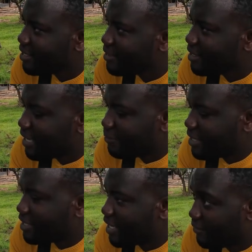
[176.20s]
Okay. Yeah,
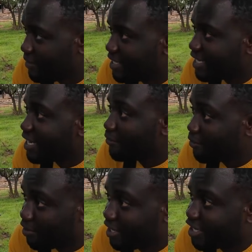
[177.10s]
but I've eaten a
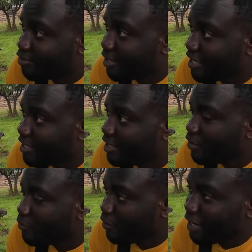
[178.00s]
frog actually.
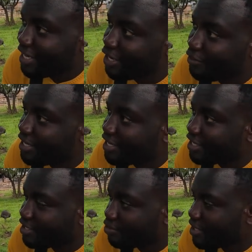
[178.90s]
Okay. We were in a
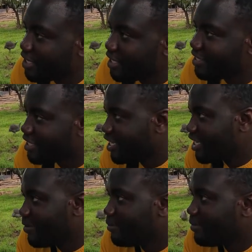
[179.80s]
wedding. So you see the
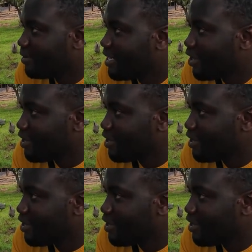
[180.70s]
setup in a